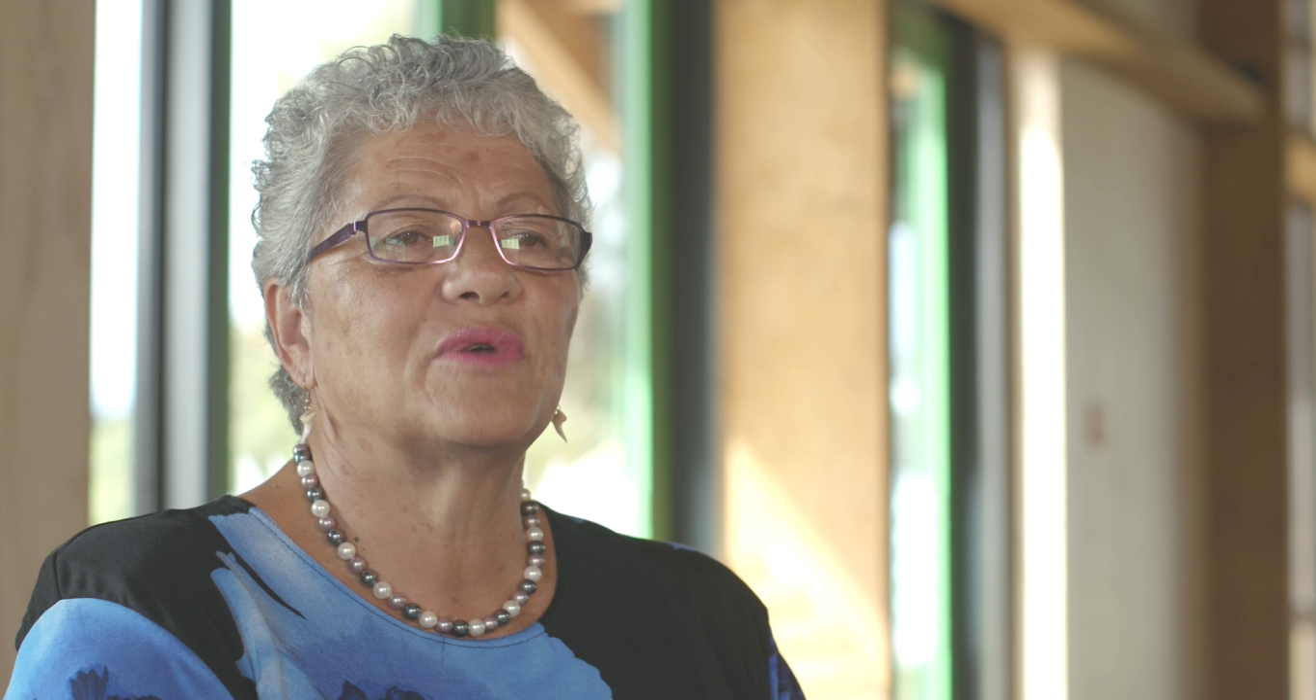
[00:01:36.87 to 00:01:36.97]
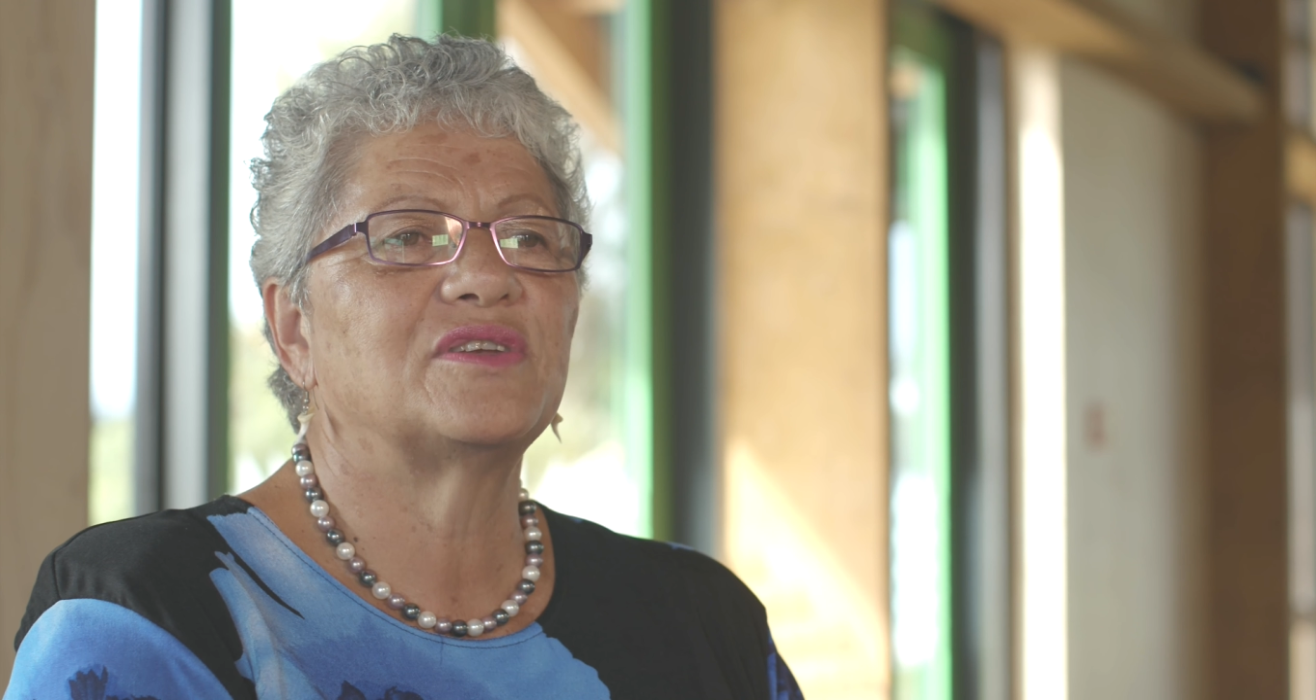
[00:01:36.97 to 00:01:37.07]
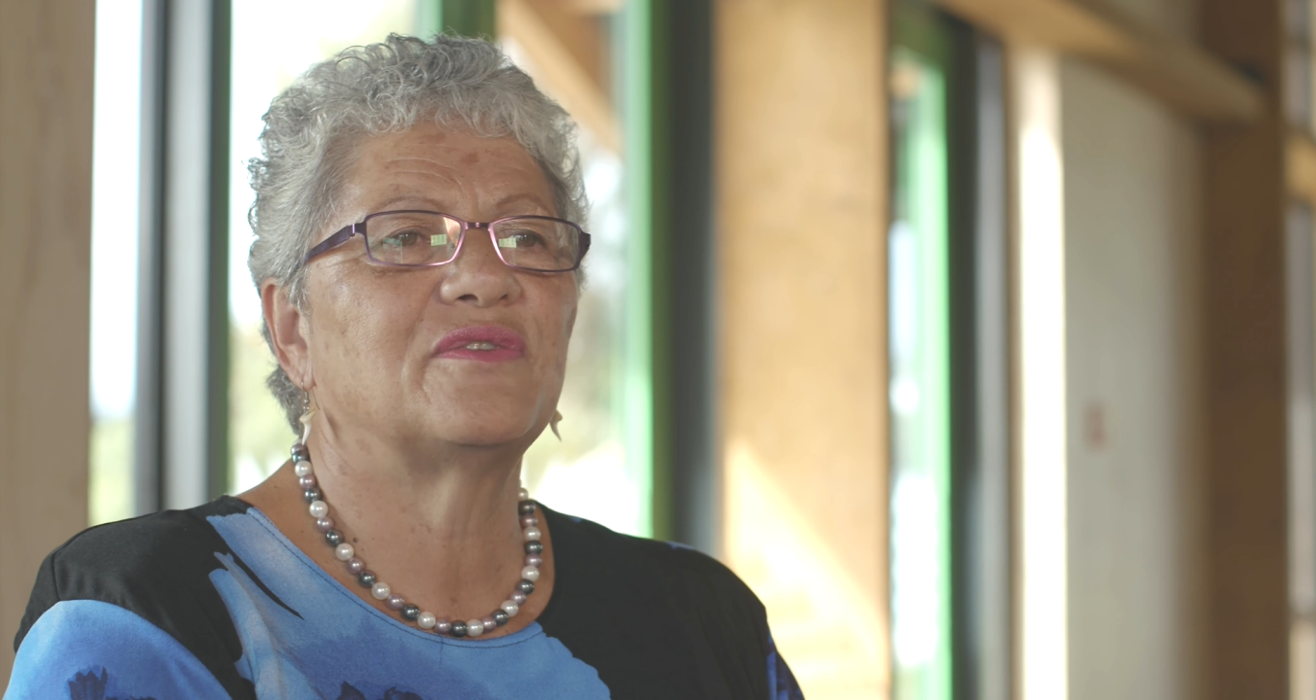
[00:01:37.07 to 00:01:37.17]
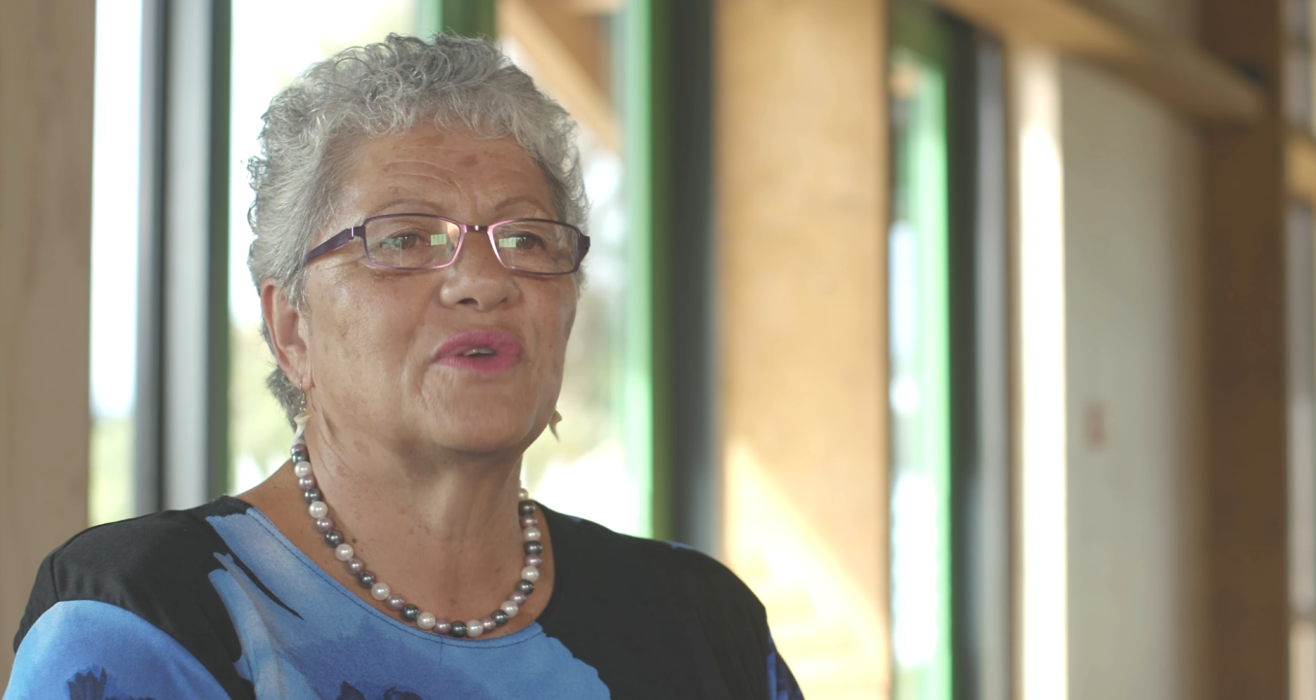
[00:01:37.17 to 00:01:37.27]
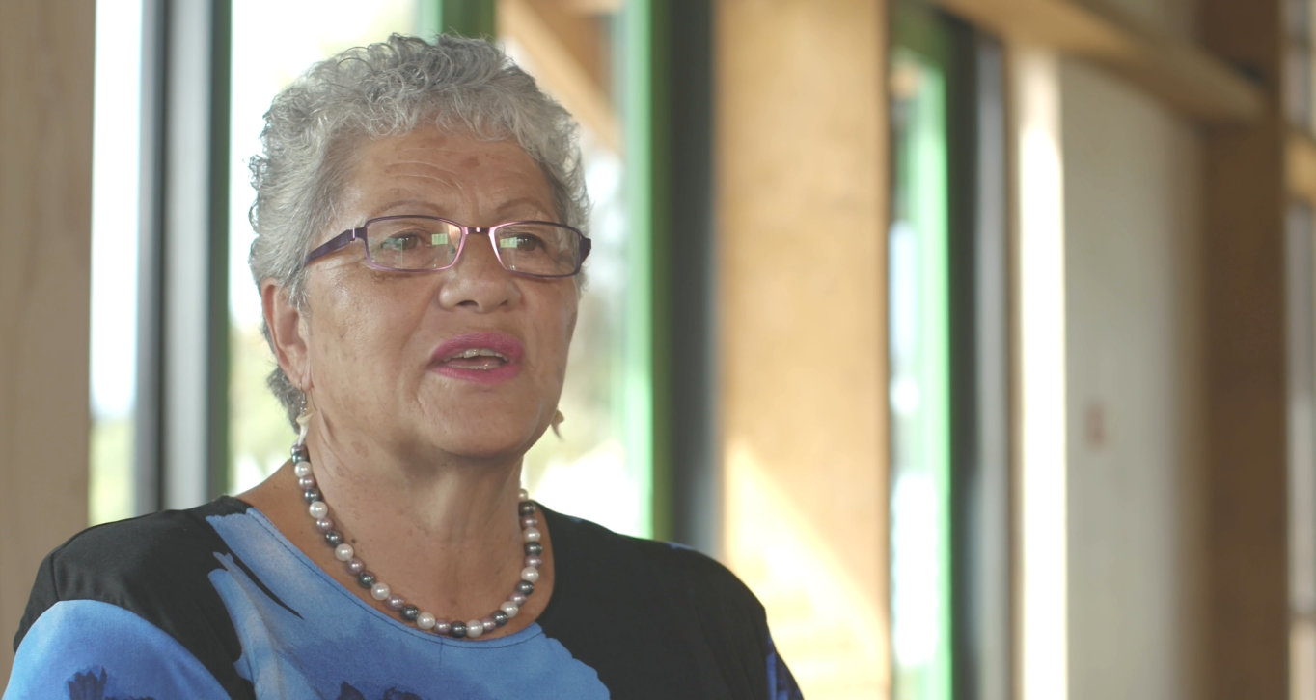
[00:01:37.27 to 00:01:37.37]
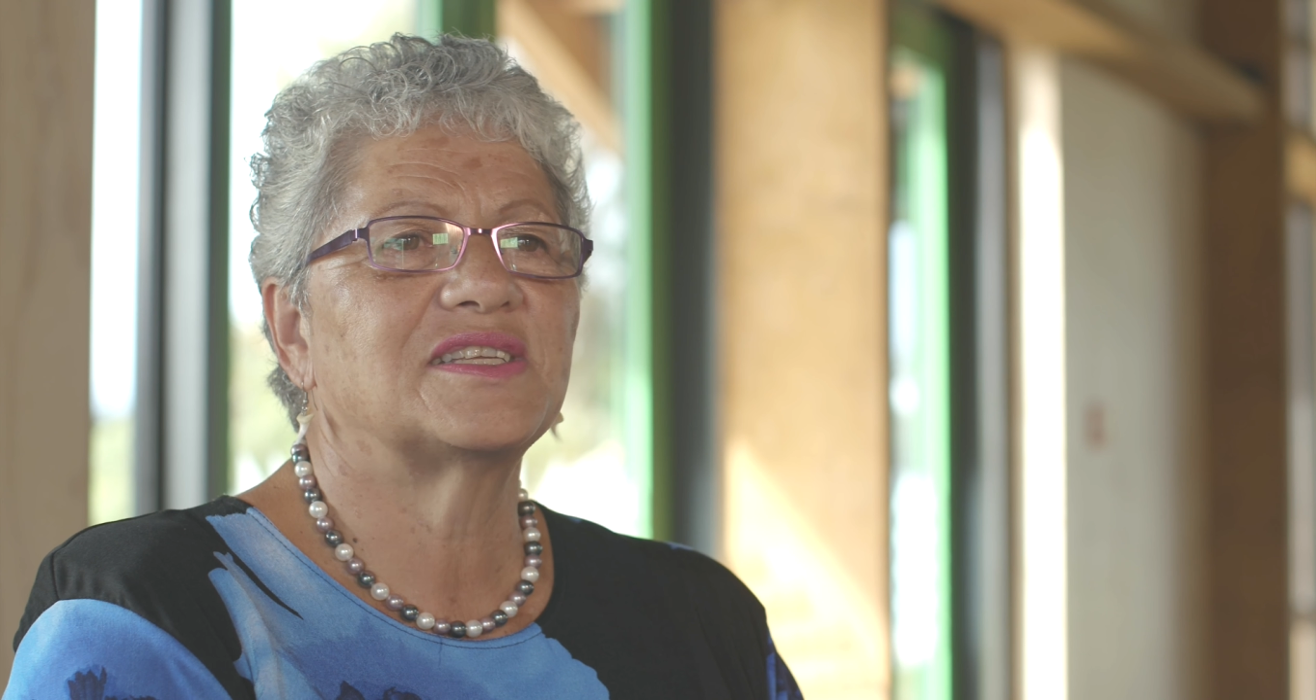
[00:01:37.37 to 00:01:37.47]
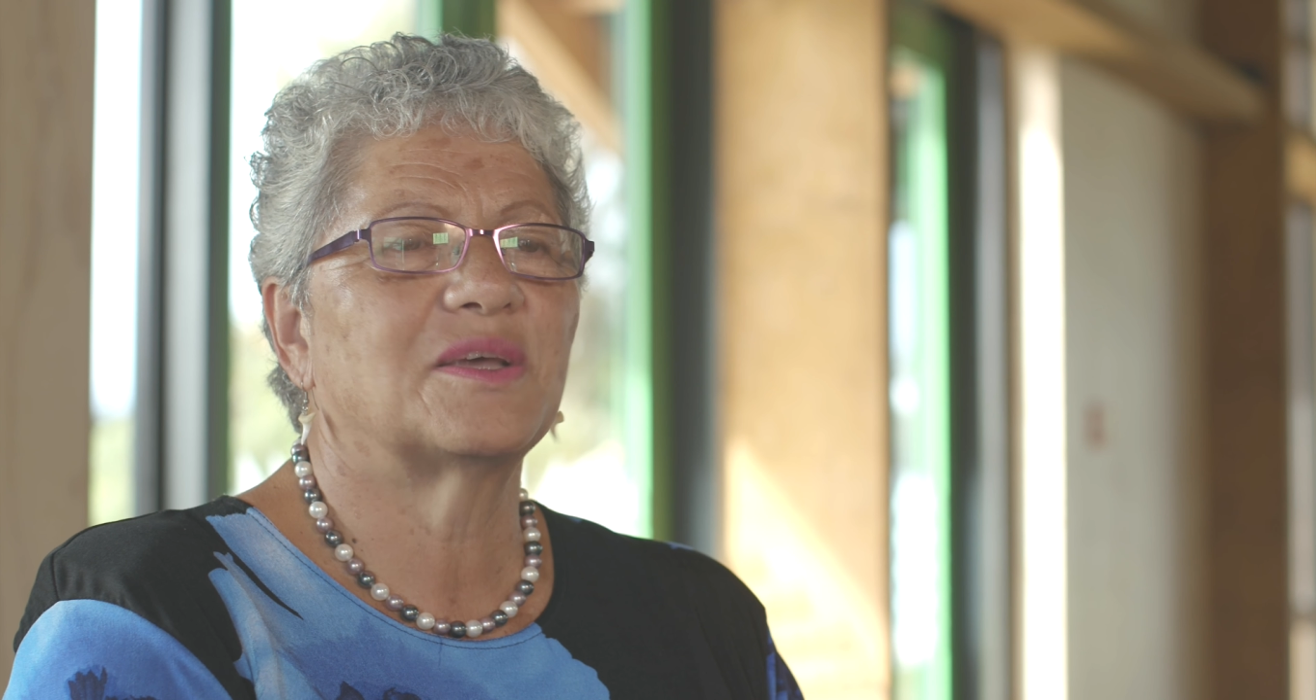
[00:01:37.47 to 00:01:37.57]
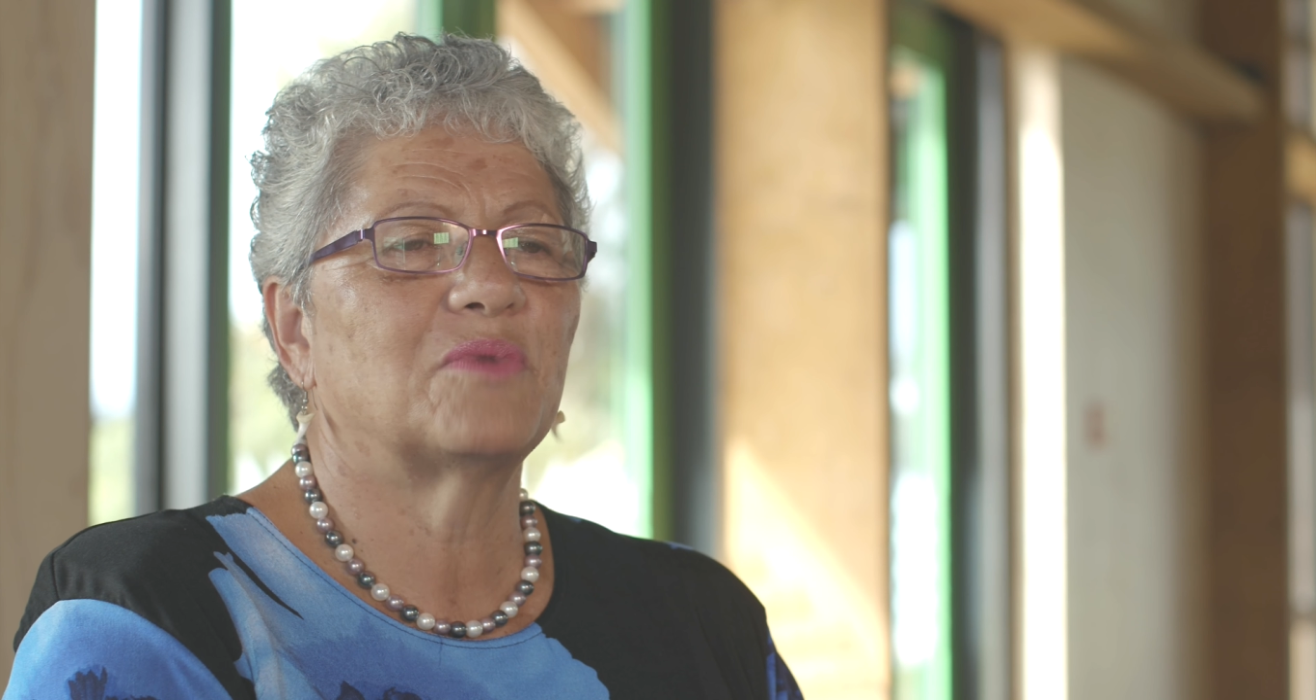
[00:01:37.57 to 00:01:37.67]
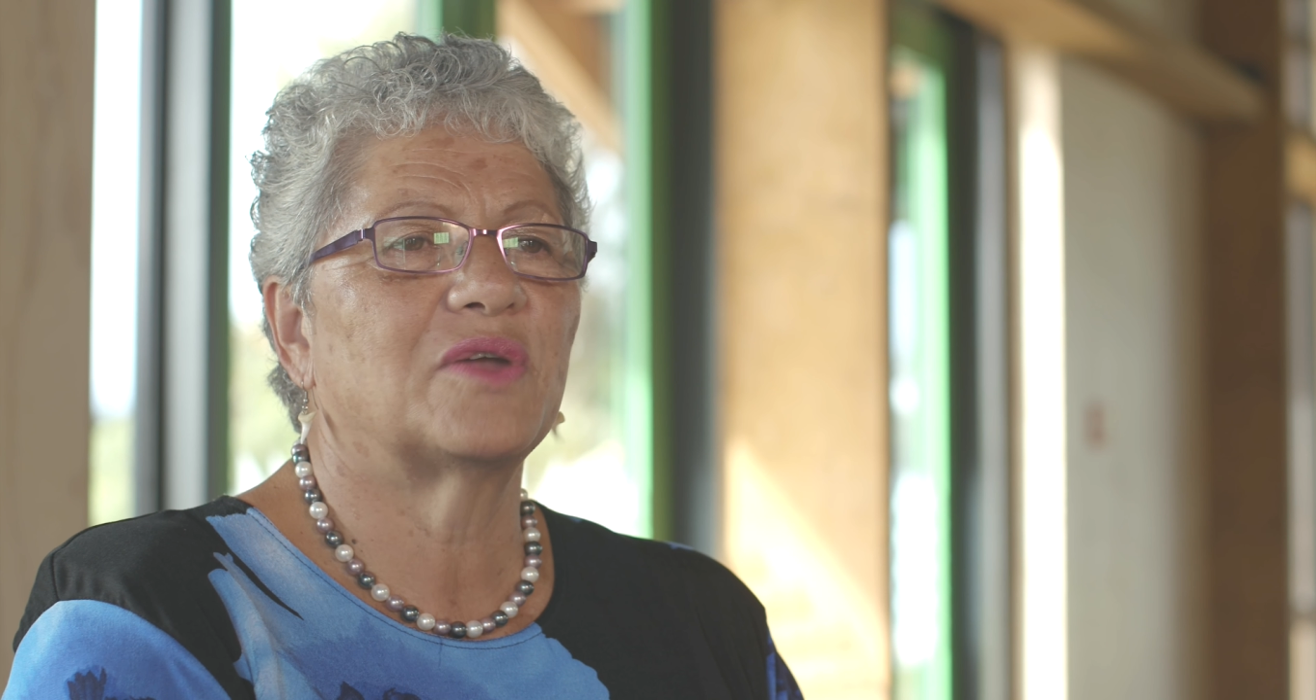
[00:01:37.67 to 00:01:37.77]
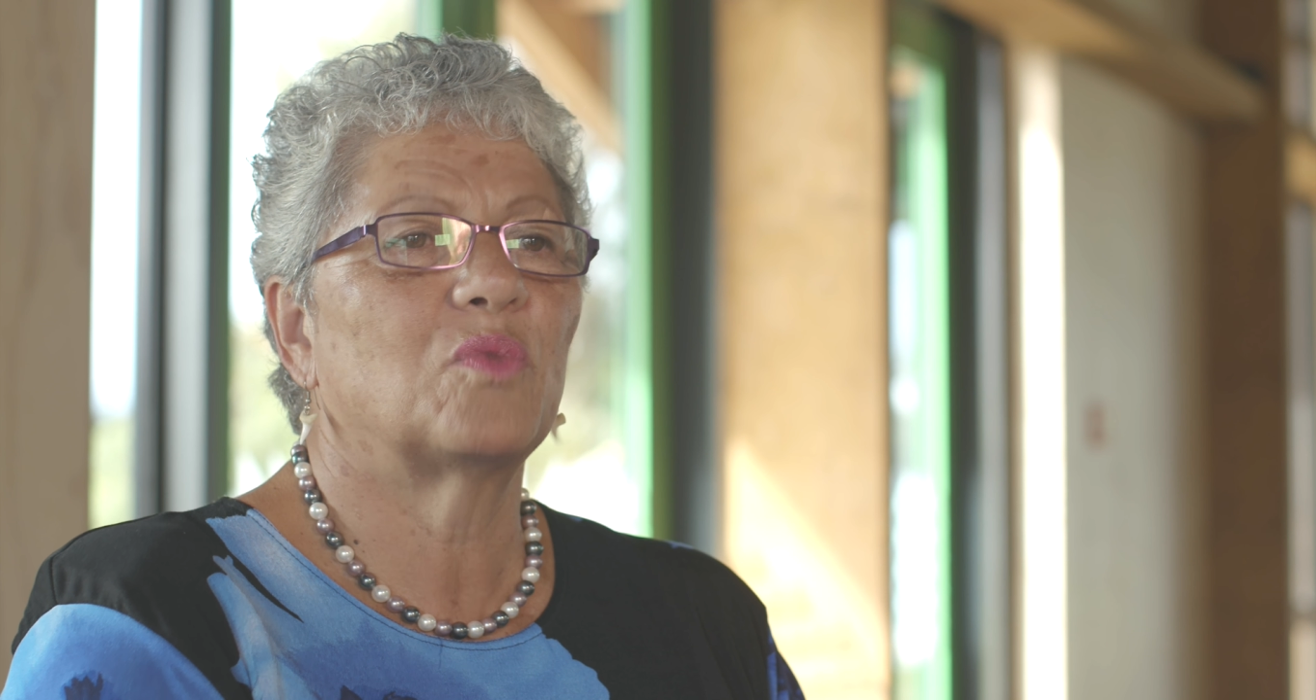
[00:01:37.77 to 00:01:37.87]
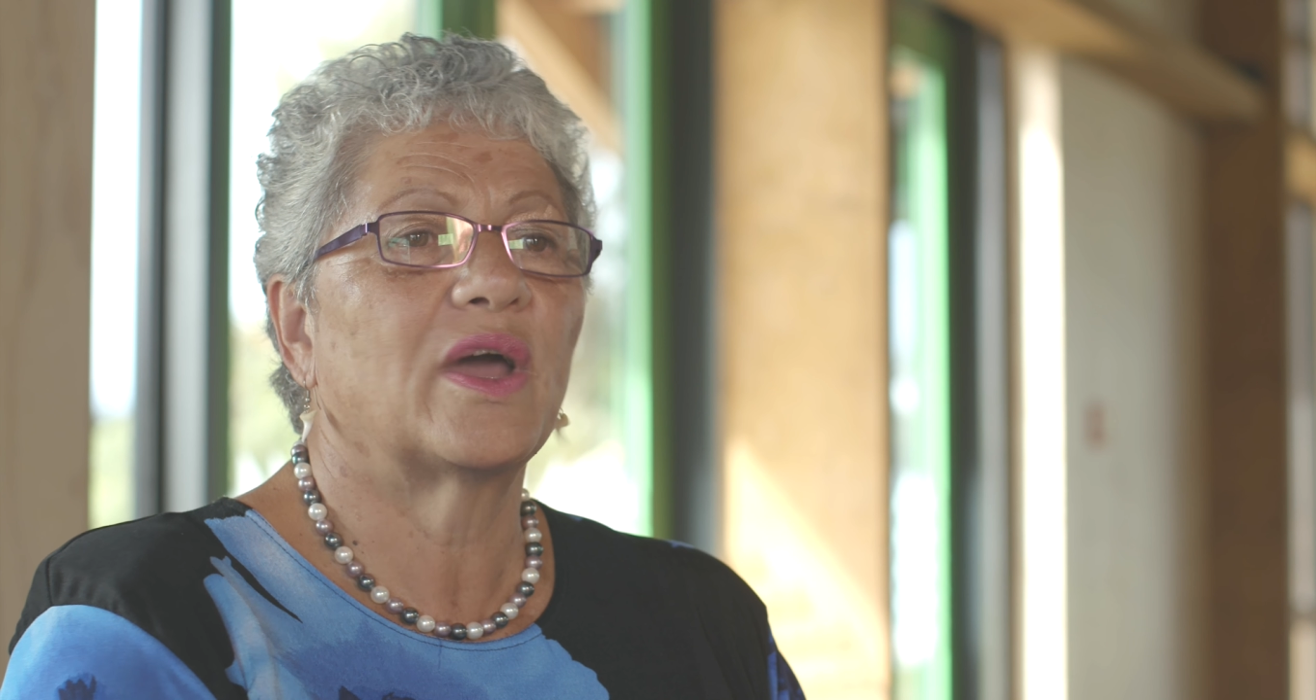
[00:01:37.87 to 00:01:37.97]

interviewing someone